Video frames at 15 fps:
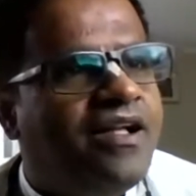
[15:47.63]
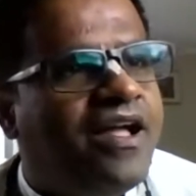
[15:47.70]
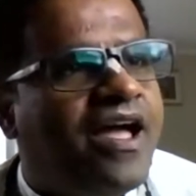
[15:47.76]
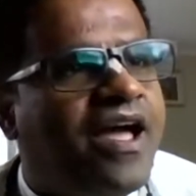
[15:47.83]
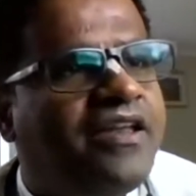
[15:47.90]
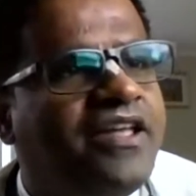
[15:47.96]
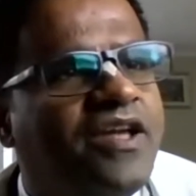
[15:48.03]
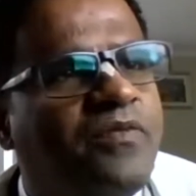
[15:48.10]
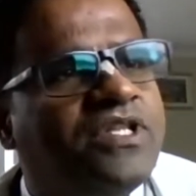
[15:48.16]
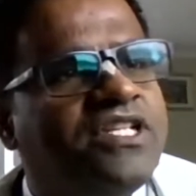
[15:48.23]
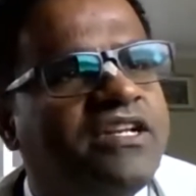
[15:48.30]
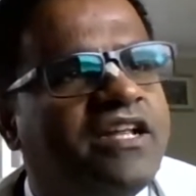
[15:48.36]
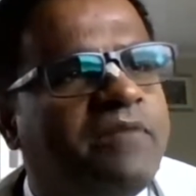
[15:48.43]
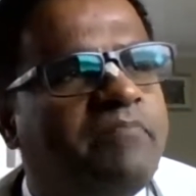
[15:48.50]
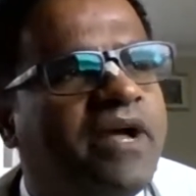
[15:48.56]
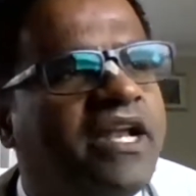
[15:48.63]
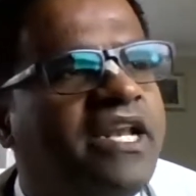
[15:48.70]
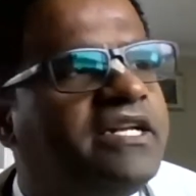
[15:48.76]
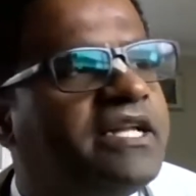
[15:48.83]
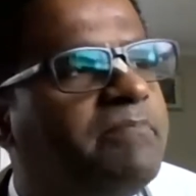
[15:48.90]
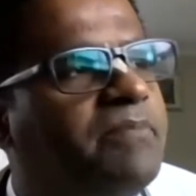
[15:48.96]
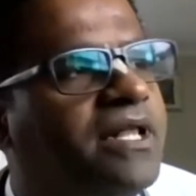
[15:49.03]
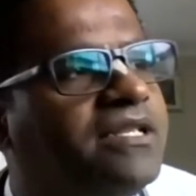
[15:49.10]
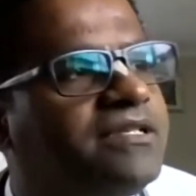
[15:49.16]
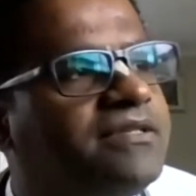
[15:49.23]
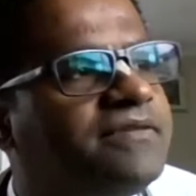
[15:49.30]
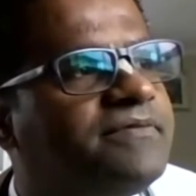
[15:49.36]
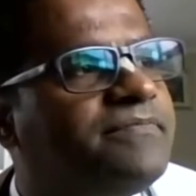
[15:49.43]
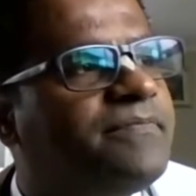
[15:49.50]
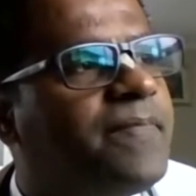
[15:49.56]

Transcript: and he visited many temples.